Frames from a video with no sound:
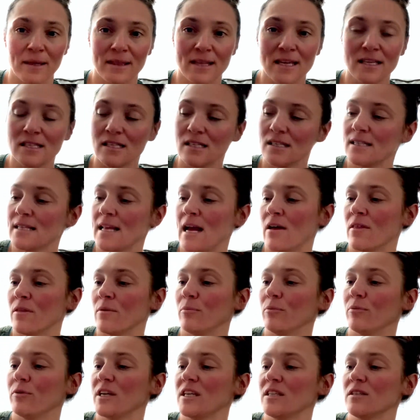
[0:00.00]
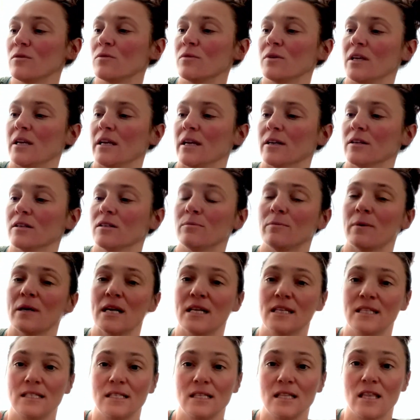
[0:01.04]
This is now the preschool years, but
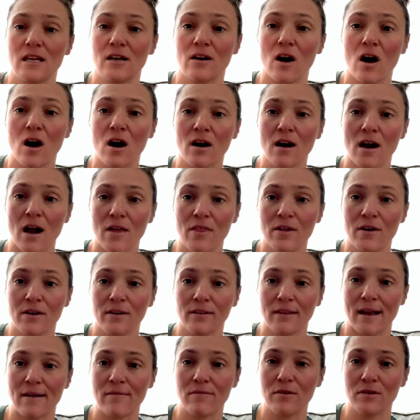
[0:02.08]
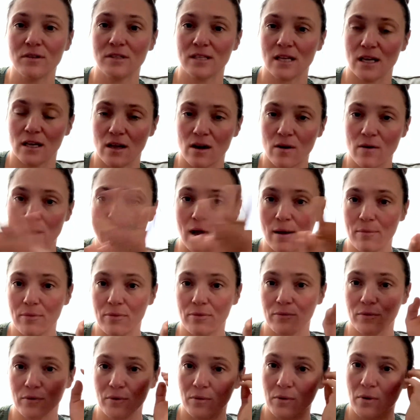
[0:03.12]
there are other levels that go up
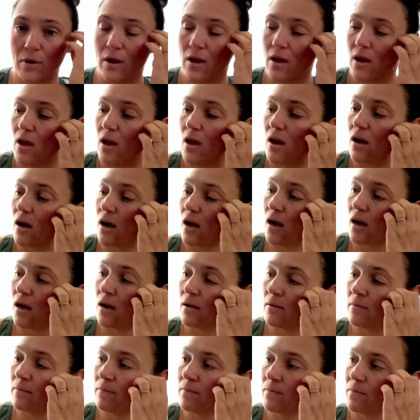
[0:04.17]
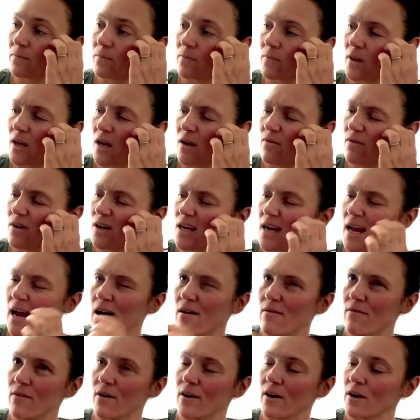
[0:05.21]
through, I forget how
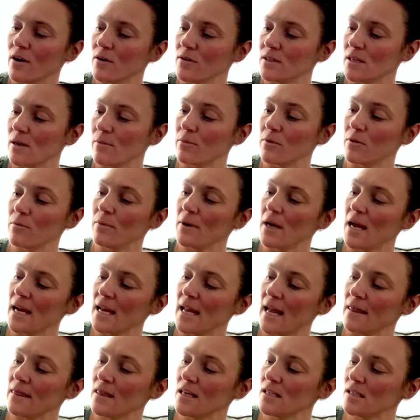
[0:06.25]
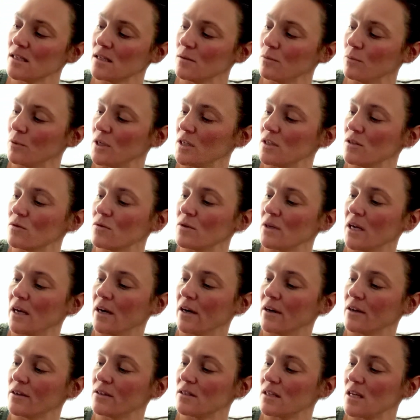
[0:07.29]
far it goes up through. But again, this is preschool
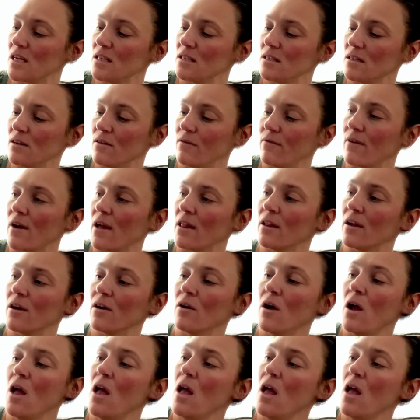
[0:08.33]
years, easy to follow,